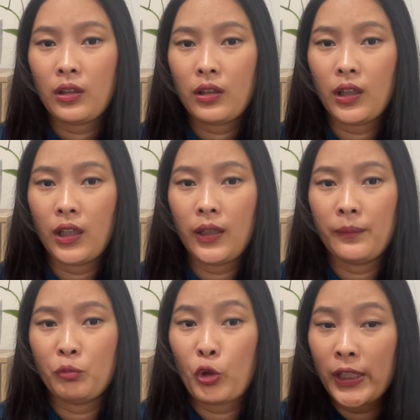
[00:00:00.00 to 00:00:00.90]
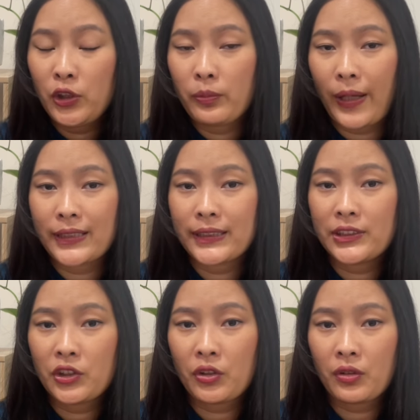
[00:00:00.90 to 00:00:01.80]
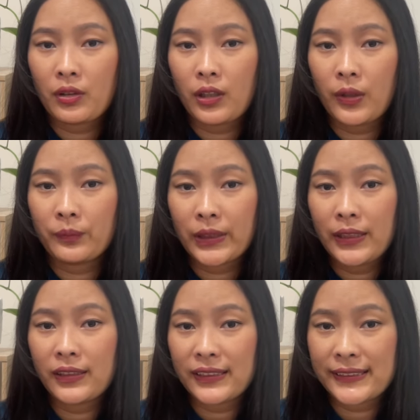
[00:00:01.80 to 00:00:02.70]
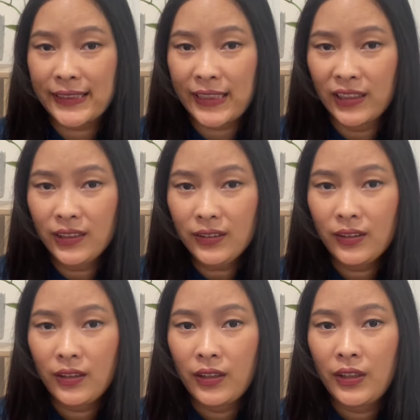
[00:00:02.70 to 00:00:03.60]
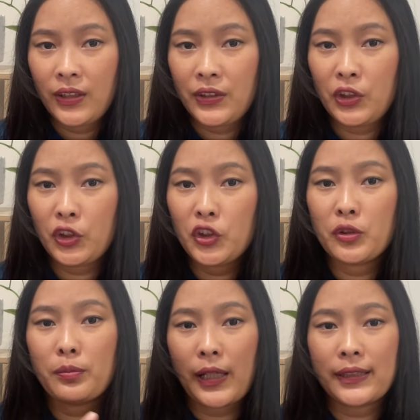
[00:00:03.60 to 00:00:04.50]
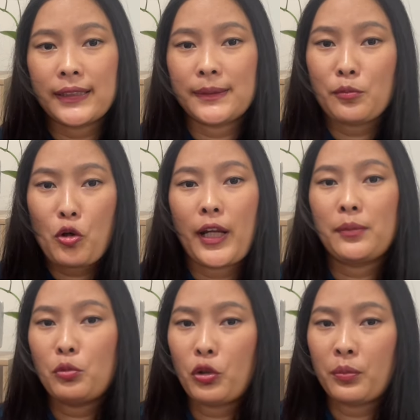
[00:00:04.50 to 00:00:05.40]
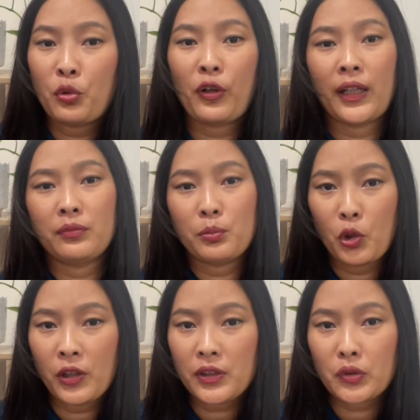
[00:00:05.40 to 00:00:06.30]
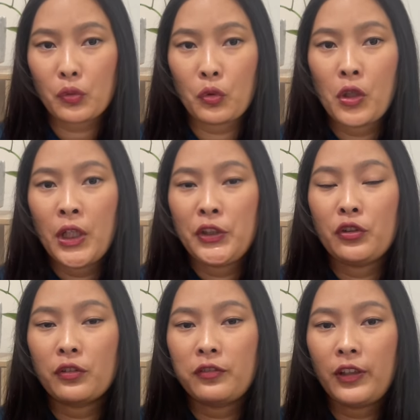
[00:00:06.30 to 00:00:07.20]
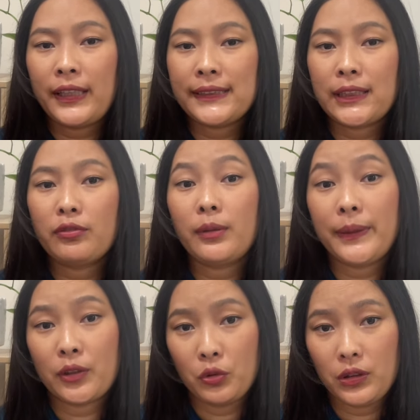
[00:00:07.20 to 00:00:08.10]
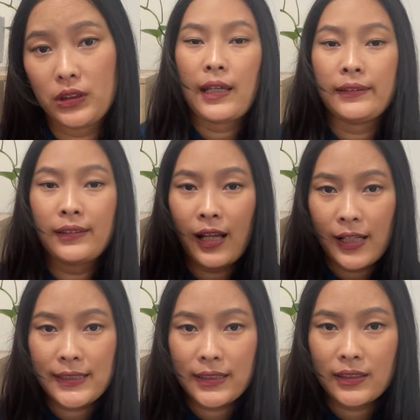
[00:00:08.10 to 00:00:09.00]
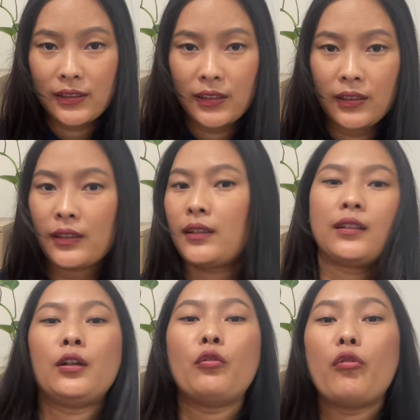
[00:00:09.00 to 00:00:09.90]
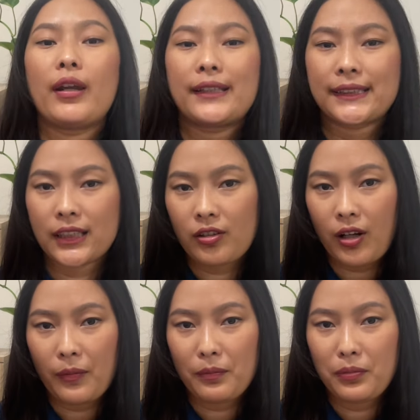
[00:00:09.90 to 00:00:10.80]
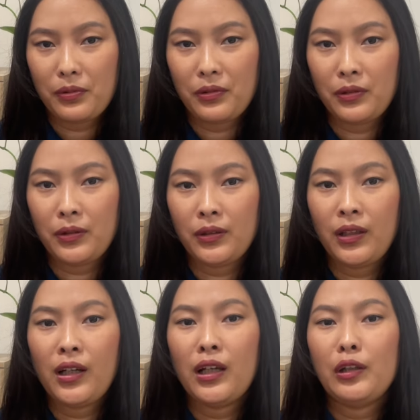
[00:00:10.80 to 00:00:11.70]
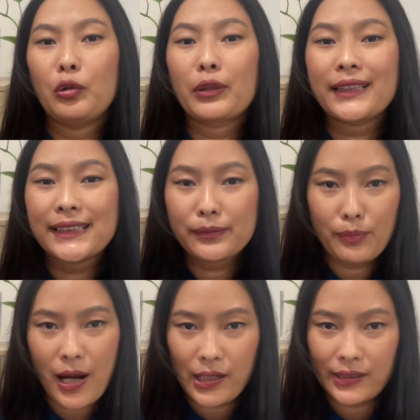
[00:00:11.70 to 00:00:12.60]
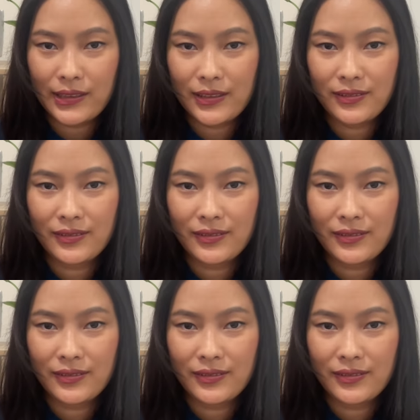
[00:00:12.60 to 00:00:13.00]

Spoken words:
While you practice your clinical skill, you need to practice more and more. So your fluency will be good. And last, wear scrub. Look smart.